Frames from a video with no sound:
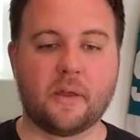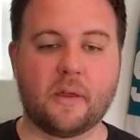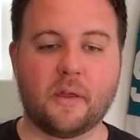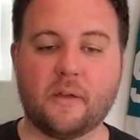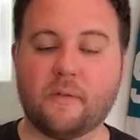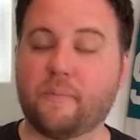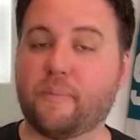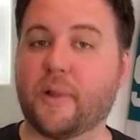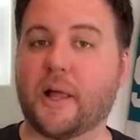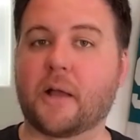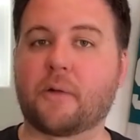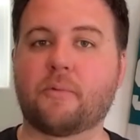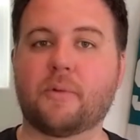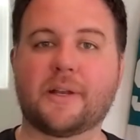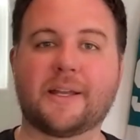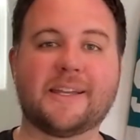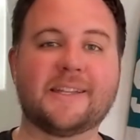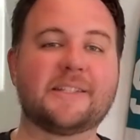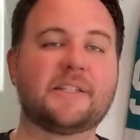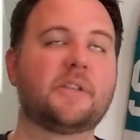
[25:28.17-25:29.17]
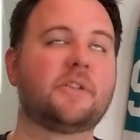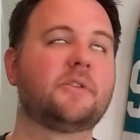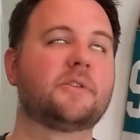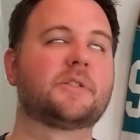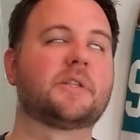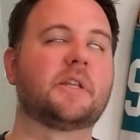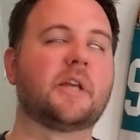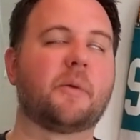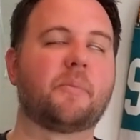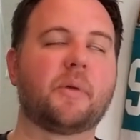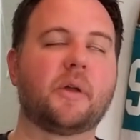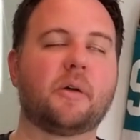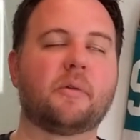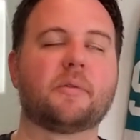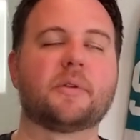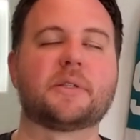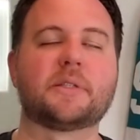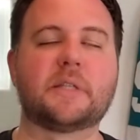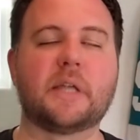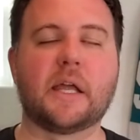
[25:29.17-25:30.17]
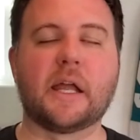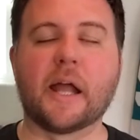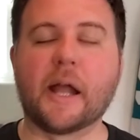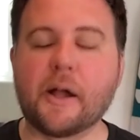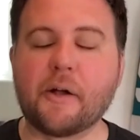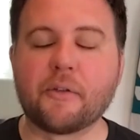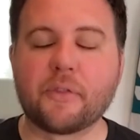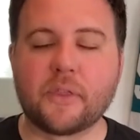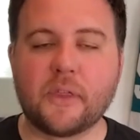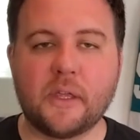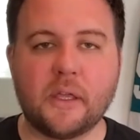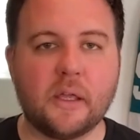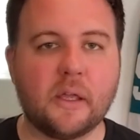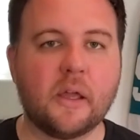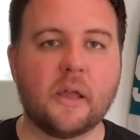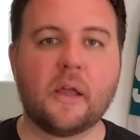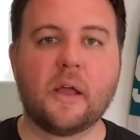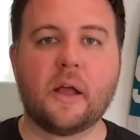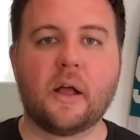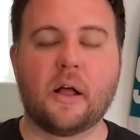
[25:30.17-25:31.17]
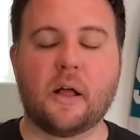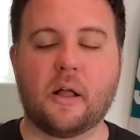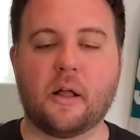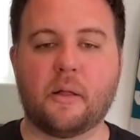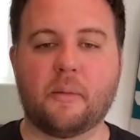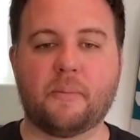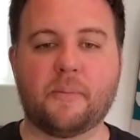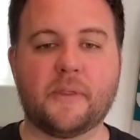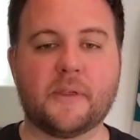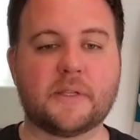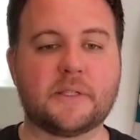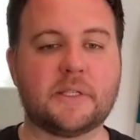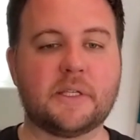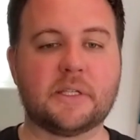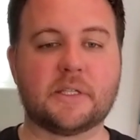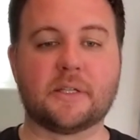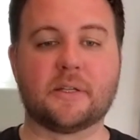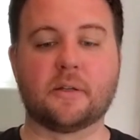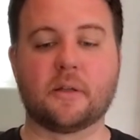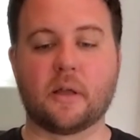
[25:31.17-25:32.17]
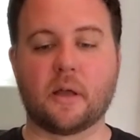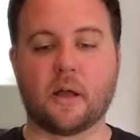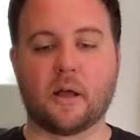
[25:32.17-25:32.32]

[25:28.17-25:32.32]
if Blackwood continues to not be able to stay healthy this season.